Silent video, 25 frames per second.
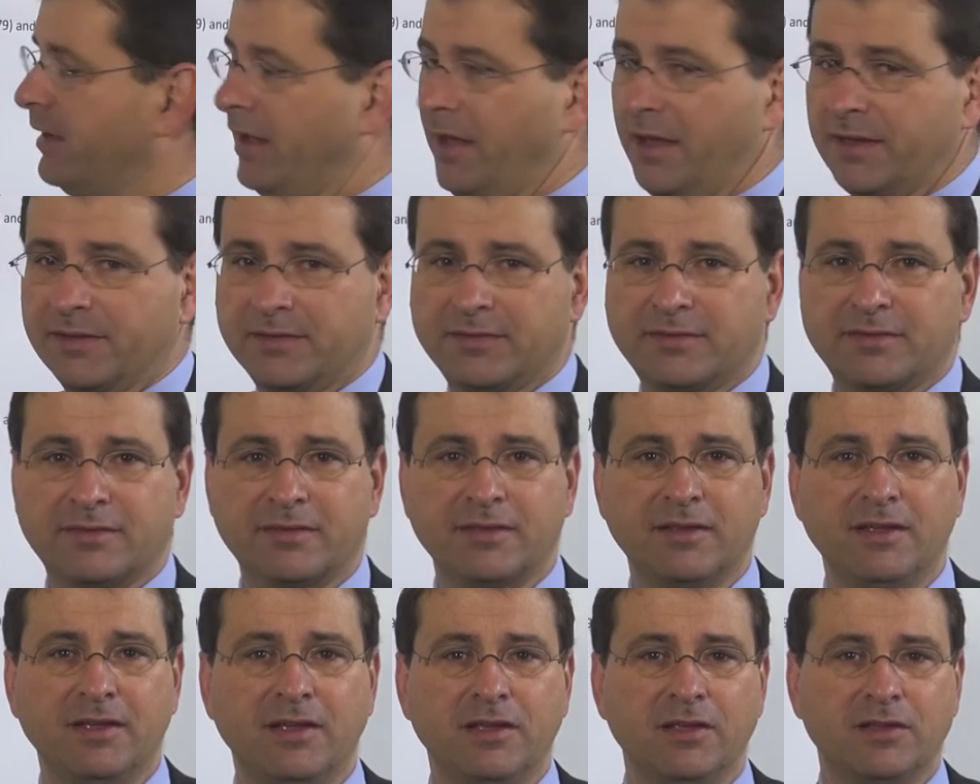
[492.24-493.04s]
S.
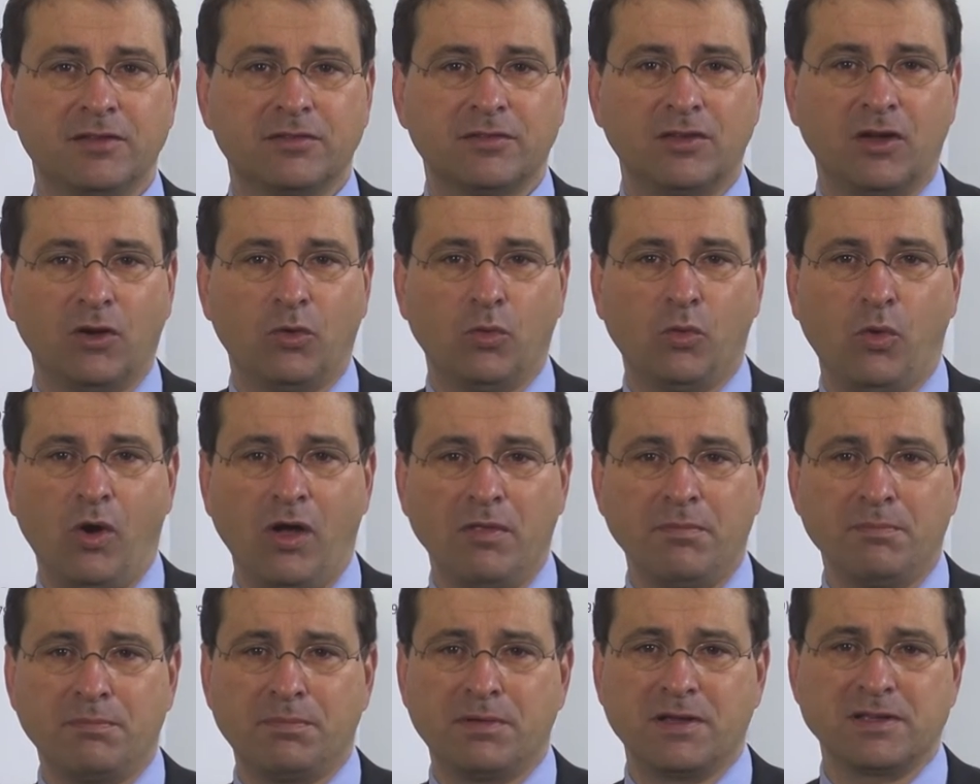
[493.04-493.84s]
So
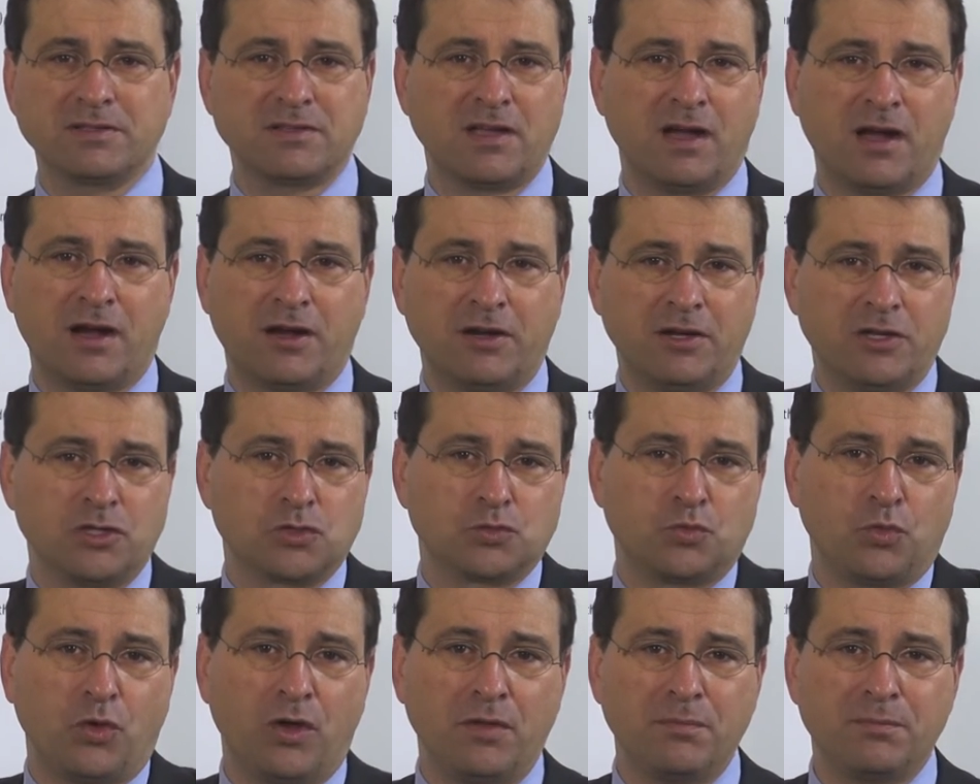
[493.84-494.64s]
1 plus R is
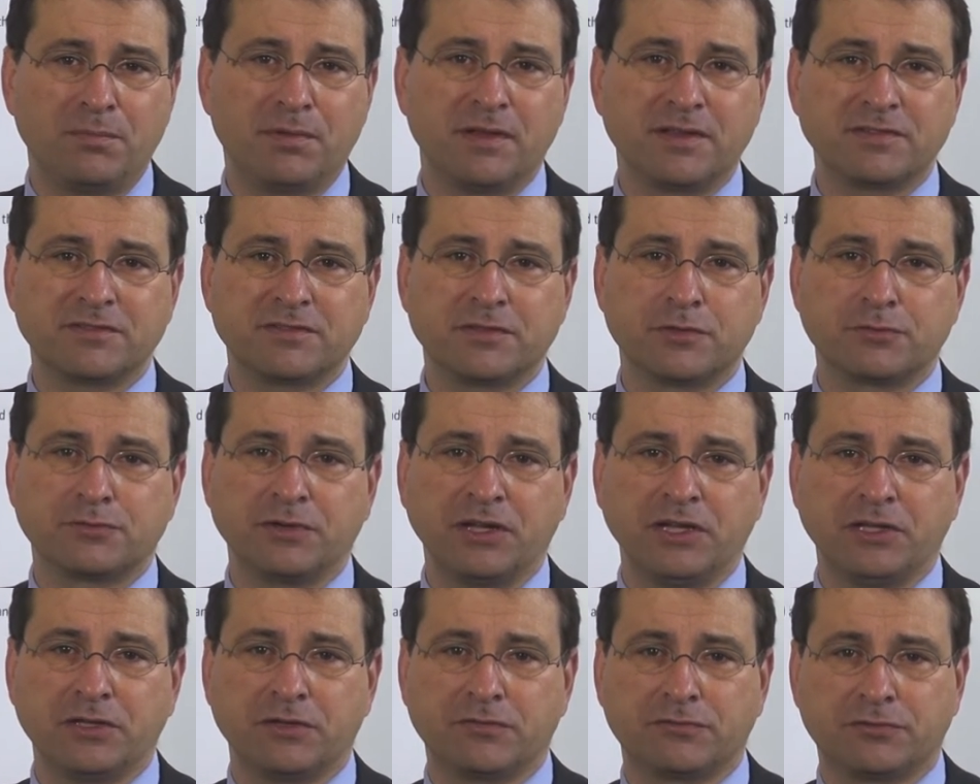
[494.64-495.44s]
1 plus the
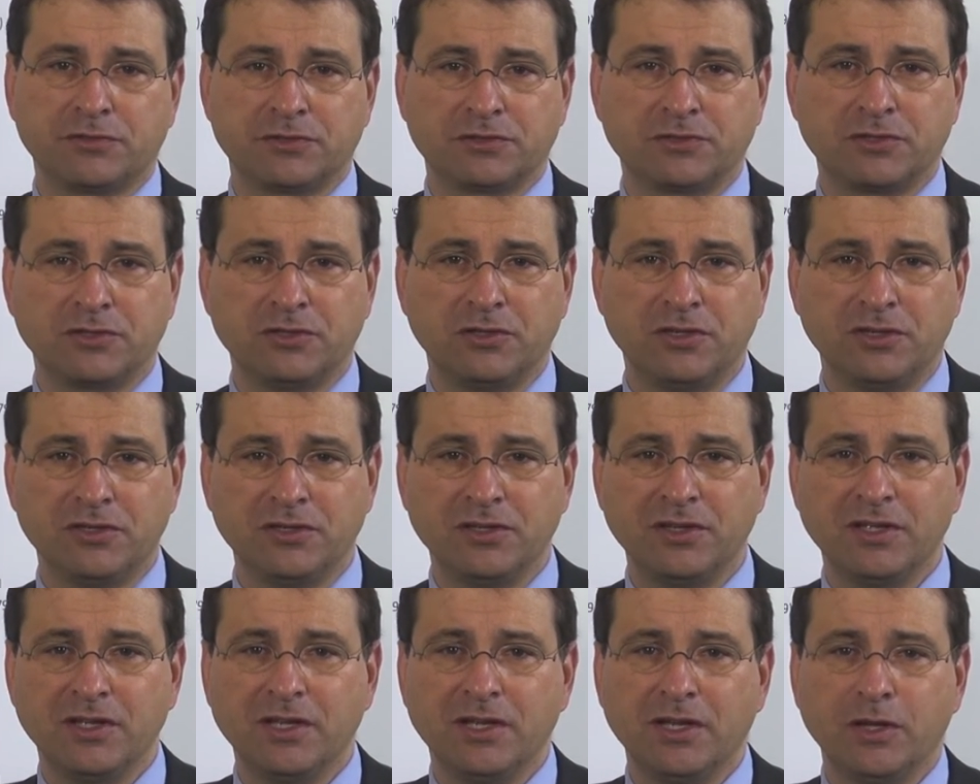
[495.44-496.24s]
rate of
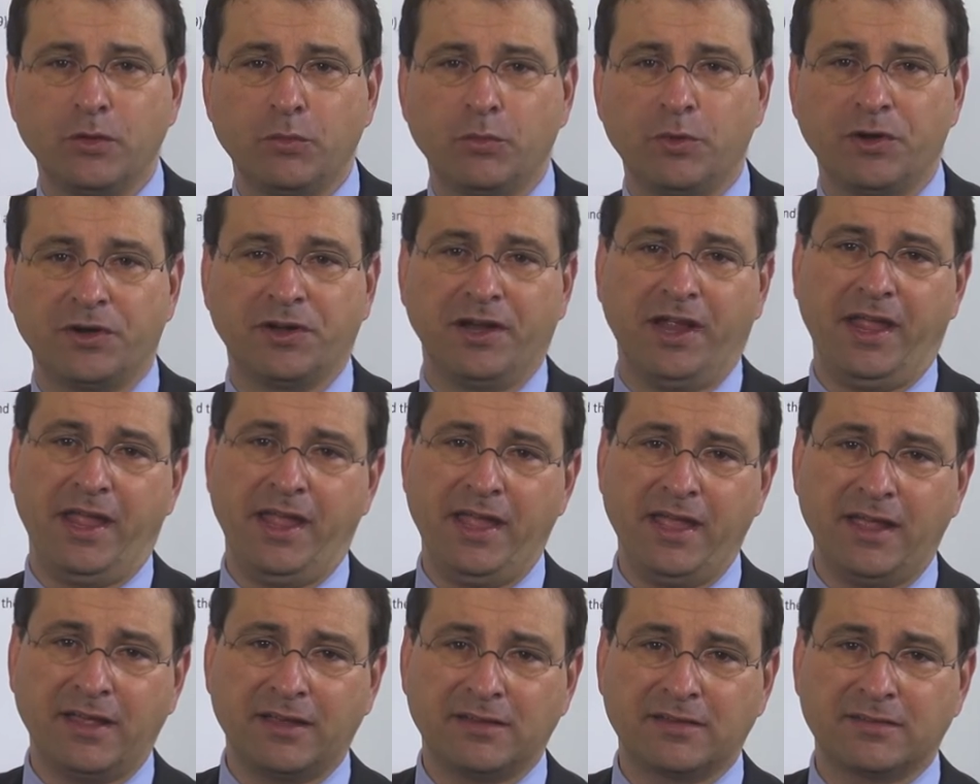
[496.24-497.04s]
return, where
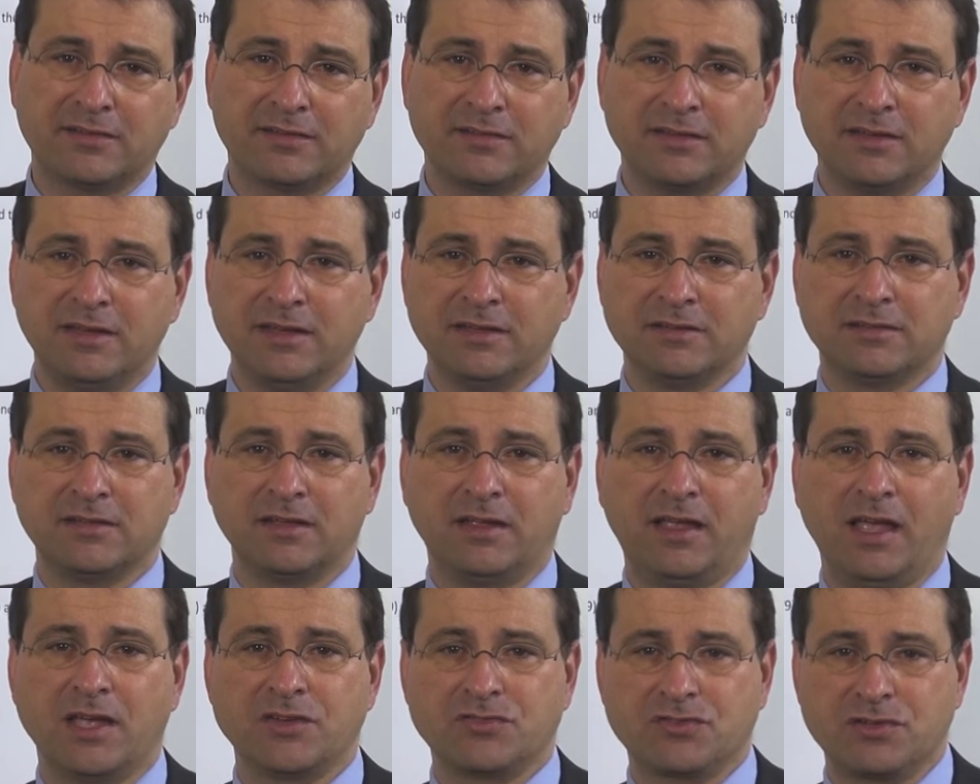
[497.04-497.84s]
X is the
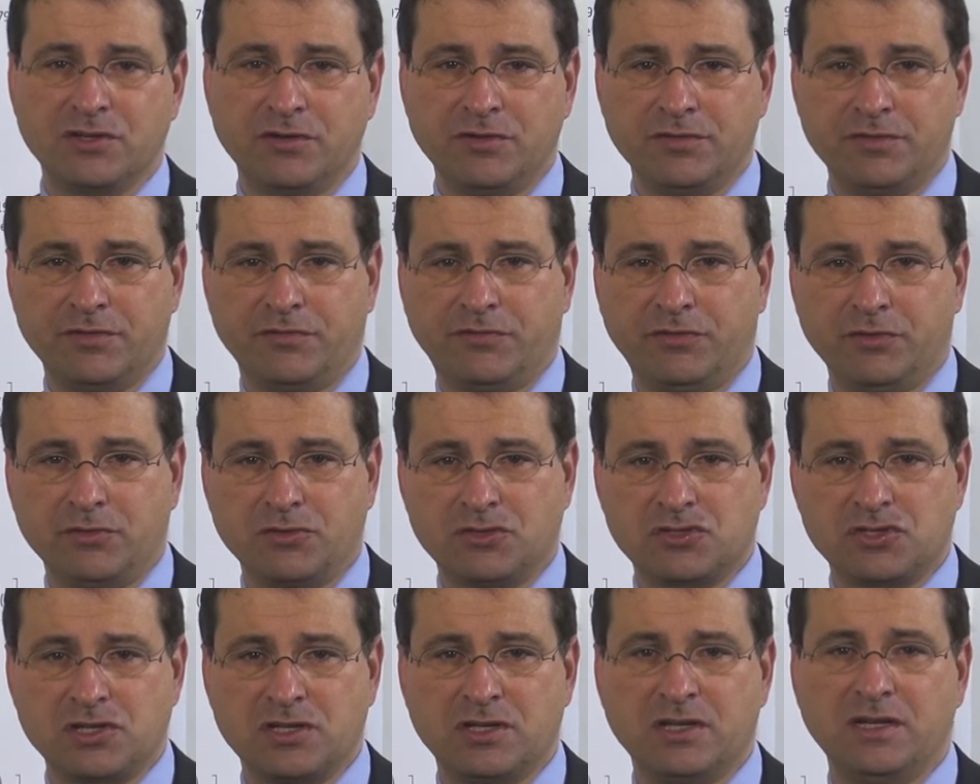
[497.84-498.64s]
cash flow in the
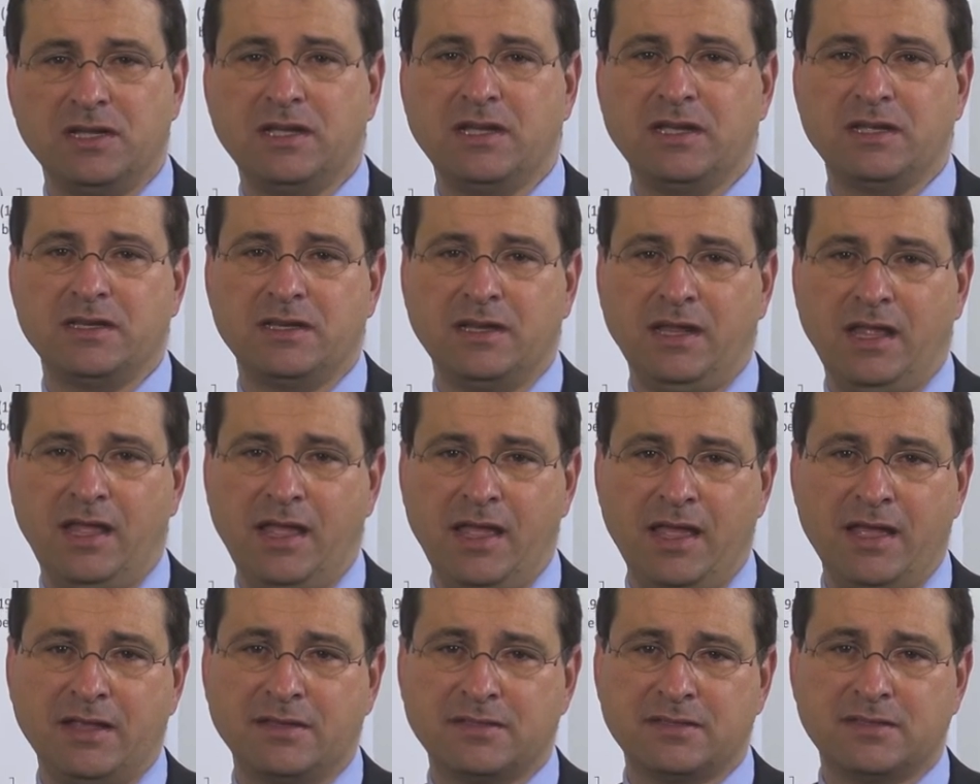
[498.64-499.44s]
future and
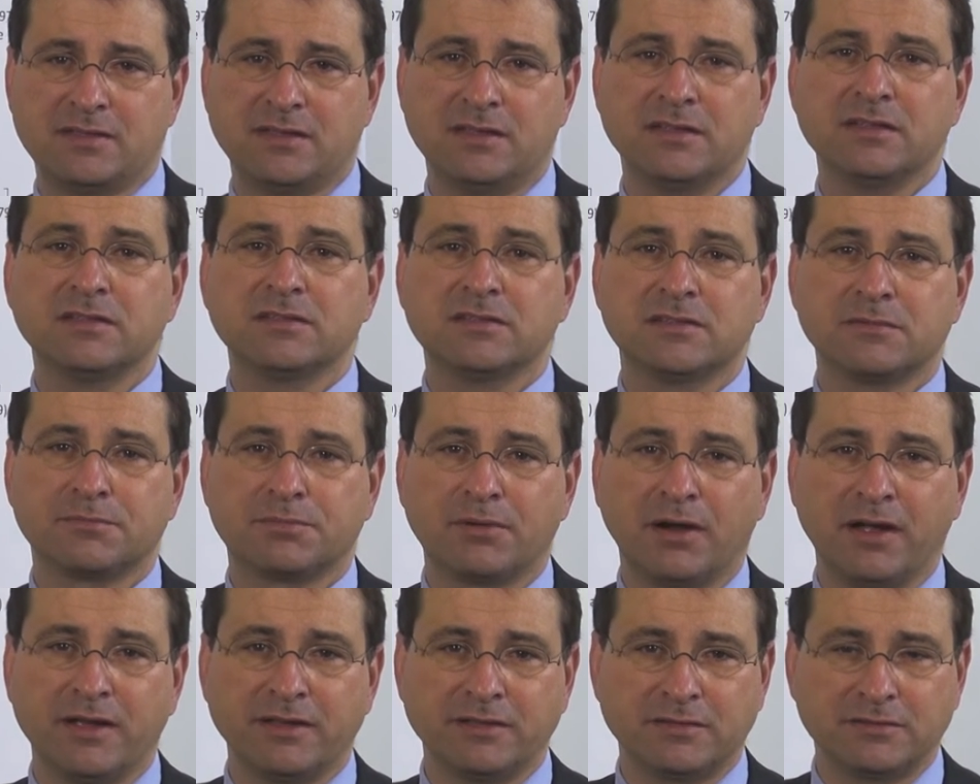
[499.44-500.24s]
S is the
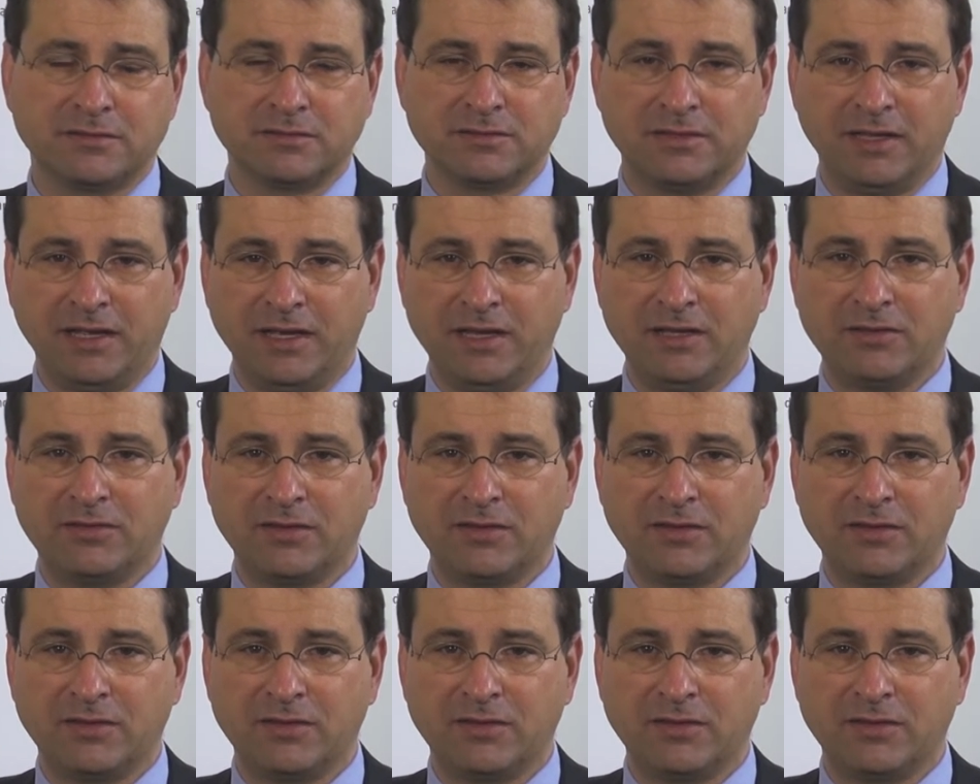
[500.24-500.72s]
price today.